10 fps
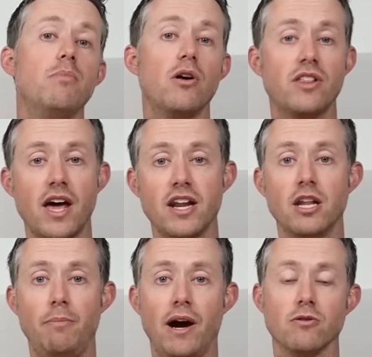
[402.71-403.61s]
plug that
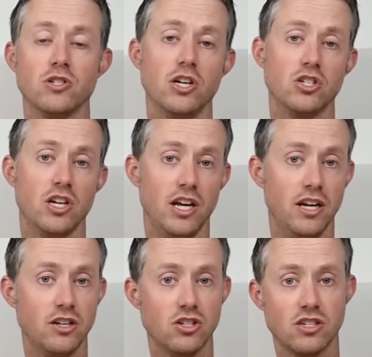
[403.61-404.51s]
into the power station,
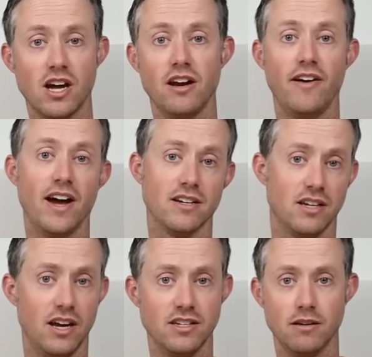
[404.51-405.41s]
and it just kind of acts
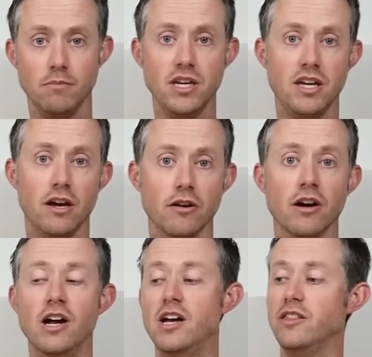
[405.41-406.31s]
as a mediator.